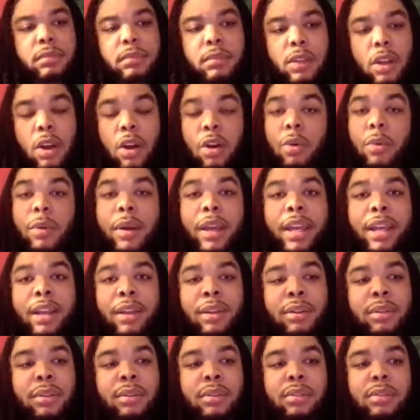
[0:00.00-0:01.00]
oh
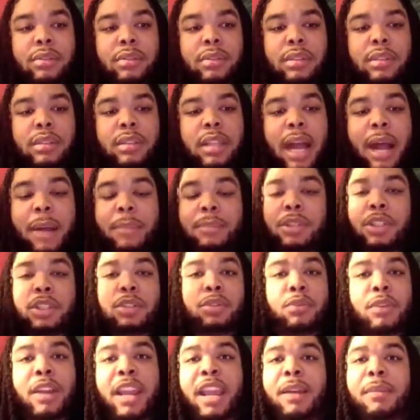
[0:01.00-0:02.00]
well. I'm just
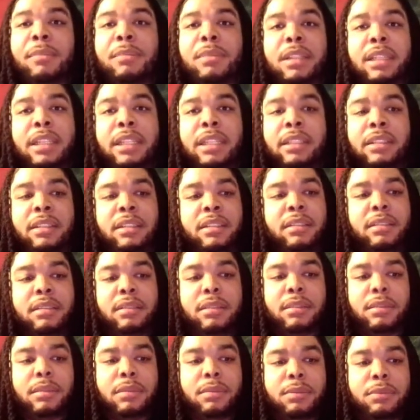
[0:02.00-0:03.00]
rambling
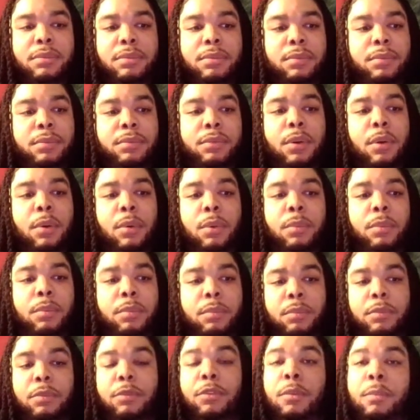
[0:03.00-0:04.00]
for
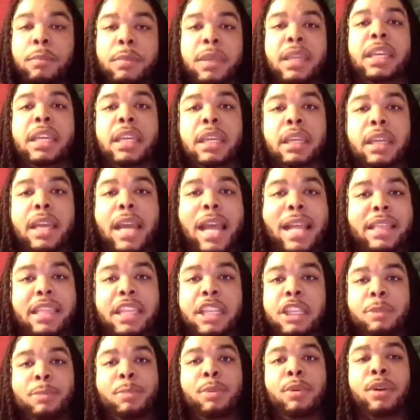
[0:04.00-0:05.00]
me at
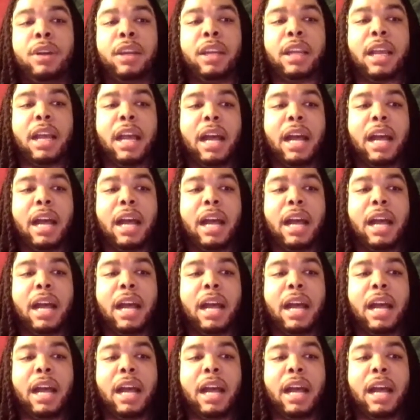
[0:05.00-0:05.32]
this point.